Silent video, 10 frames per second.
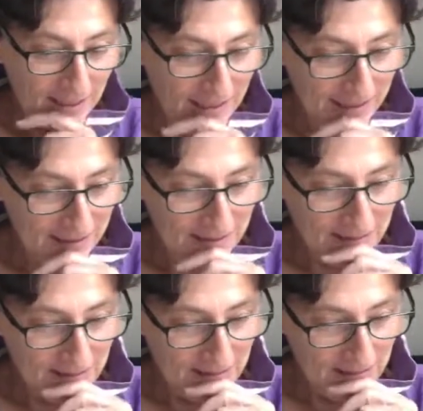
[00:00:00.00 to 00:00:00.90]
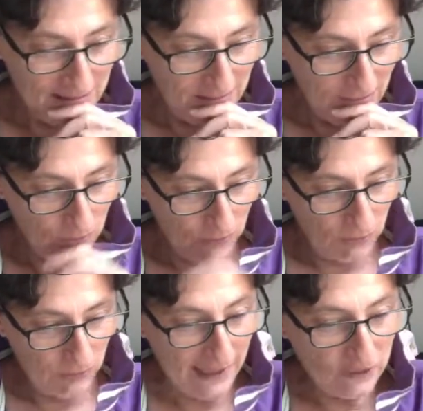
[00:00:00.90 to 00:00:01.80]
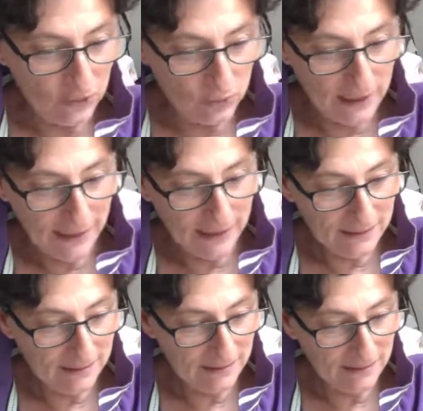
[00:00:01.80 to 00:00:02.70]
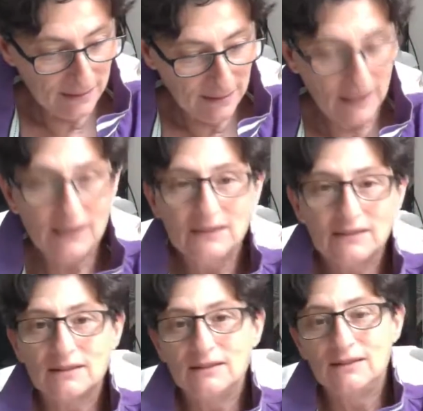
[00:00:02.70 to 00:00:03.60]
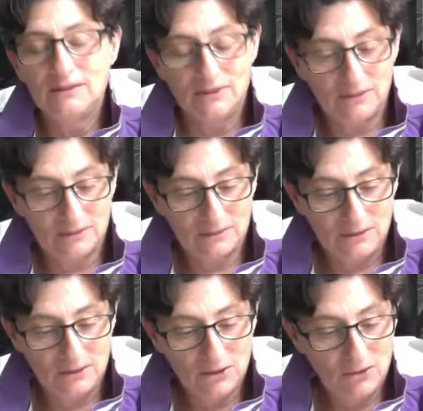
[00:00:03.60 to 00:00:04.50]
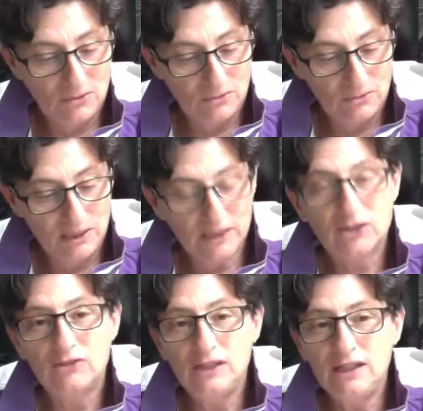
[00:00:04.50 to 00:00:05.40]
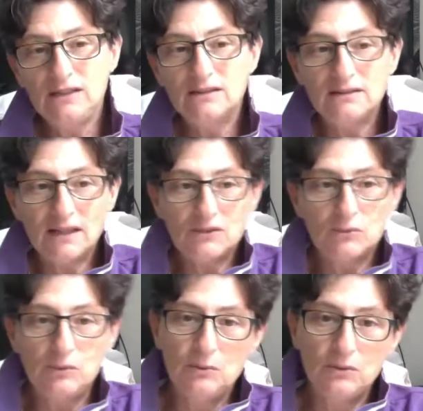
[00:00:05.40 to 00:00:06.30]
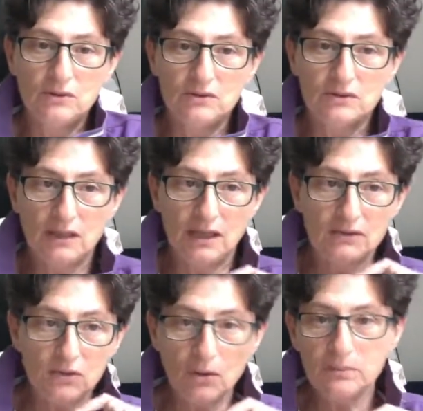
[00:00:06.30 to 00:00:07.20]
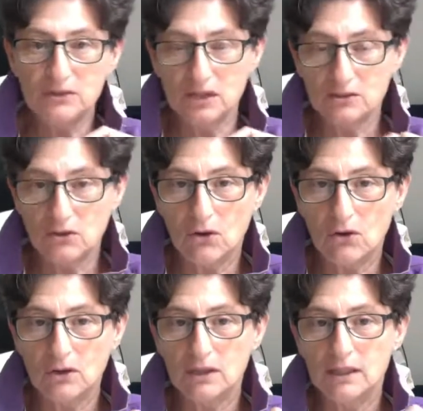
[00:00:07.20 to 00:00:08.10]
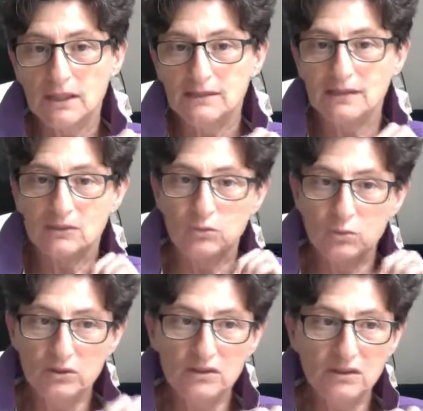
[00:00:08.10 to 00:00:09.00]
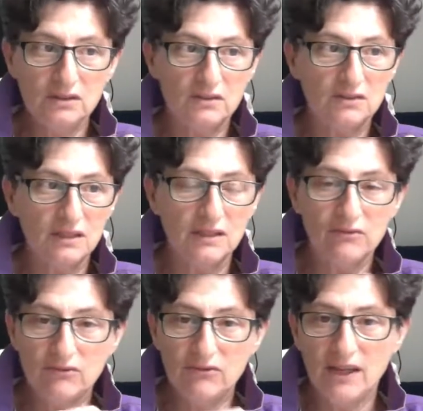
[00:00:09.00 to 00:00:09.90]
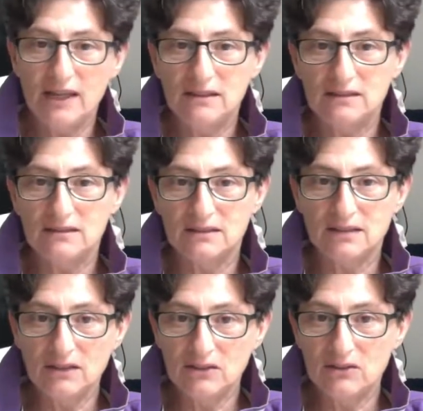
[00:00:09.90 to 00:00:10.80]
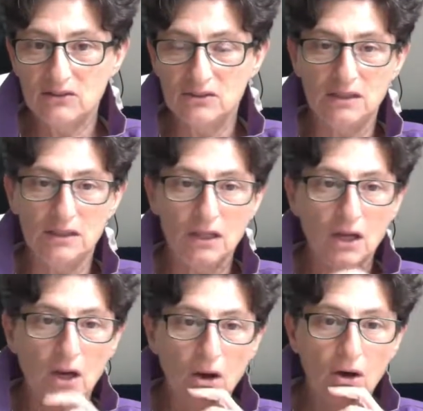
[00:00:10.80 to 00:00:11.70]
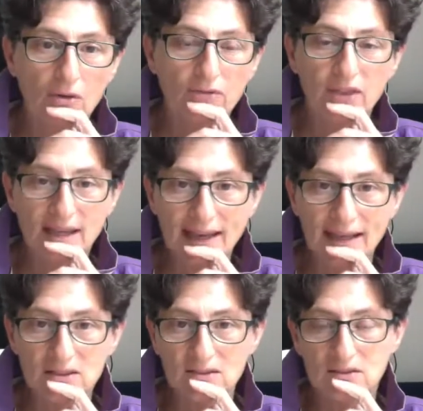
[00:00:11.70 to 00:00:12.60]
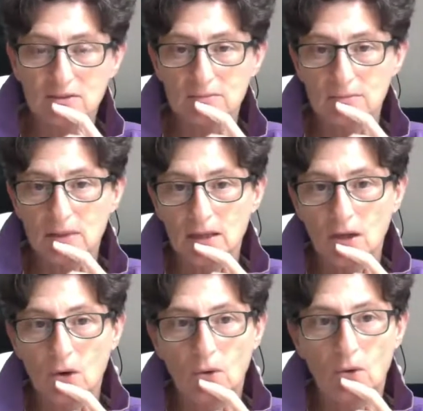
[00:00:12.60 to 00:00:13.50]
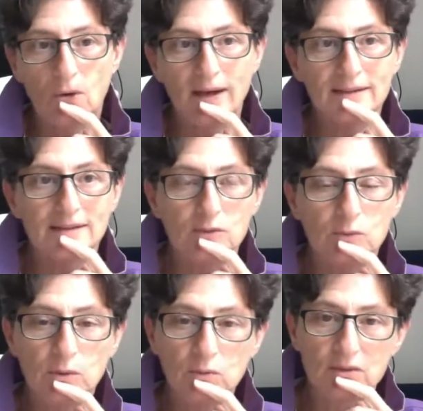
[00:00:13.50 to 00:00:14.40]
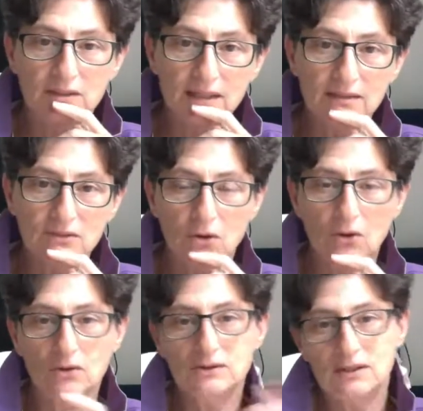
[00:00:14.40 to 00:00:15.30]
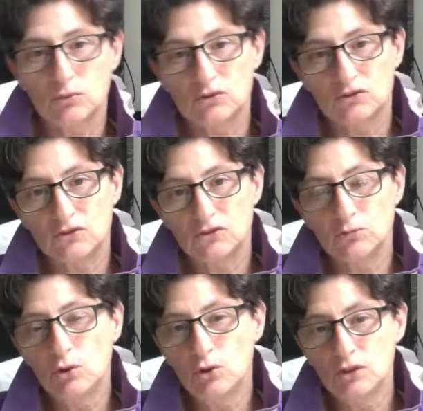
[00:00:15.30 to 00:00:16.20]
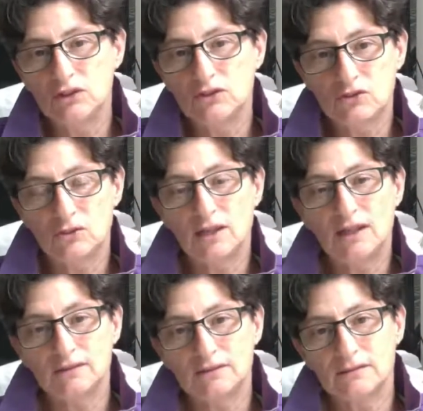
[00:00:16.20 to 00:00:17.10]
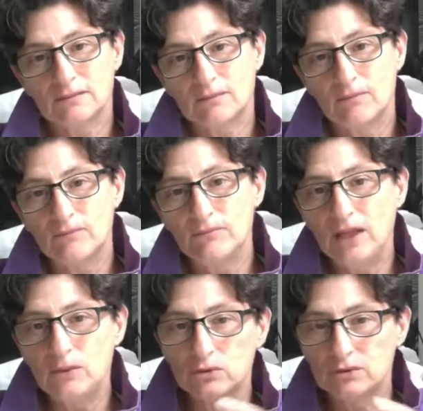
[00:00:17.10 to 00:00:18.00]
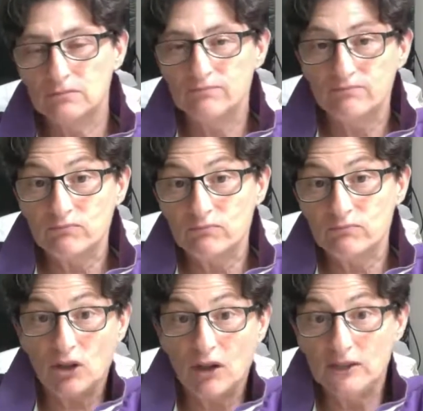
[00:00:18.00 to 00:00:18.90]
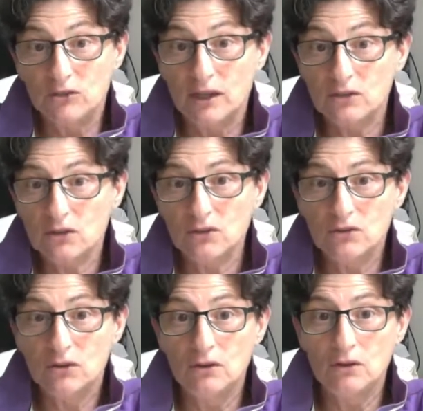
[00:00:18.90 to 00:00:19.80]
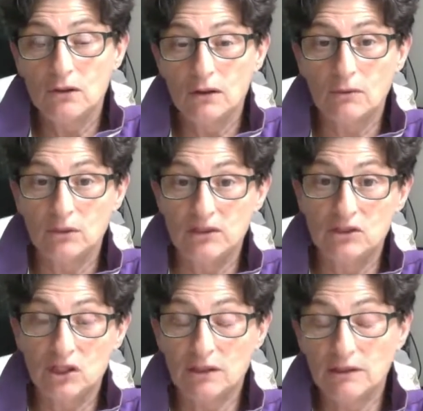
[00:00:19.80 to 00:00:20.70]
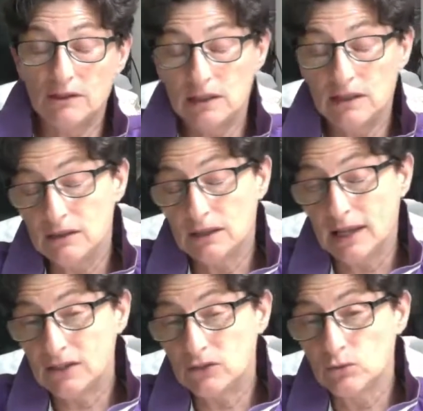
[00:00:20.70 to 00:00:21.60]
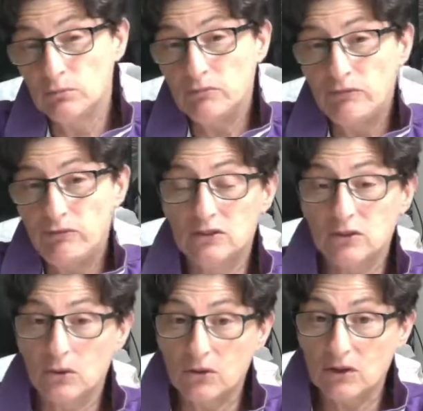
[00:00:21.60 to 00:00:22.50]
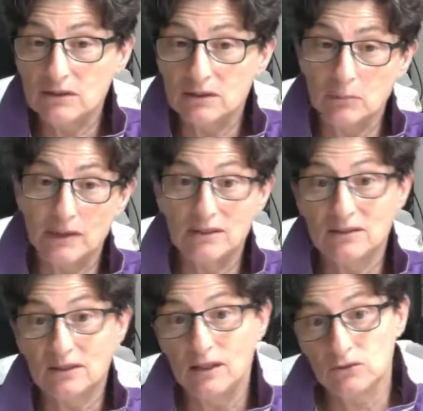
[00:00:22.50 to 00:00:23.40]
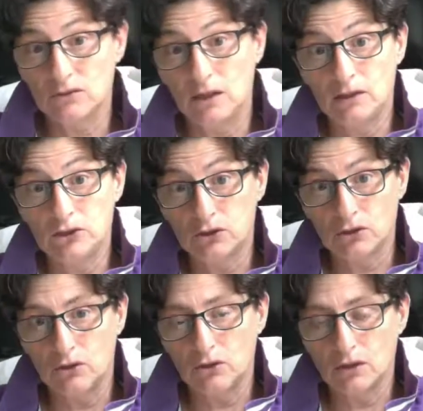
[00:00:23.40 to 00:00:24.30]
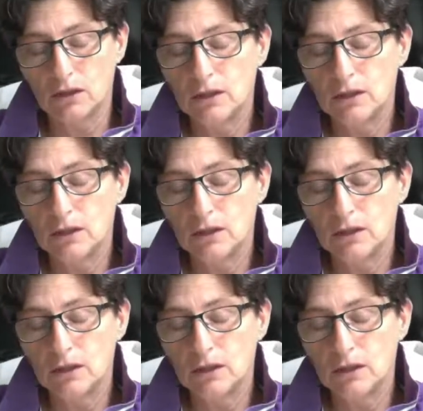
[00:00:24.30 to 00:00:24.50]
And we had 2 cats, and you know, we agreed that we would adopt a dog that wouldn't invade the territory of the cats, and that we would get a dog that was smaller so that they would try to get on with each other, and the cats wouldn't feel so threatened by the size of a large dog.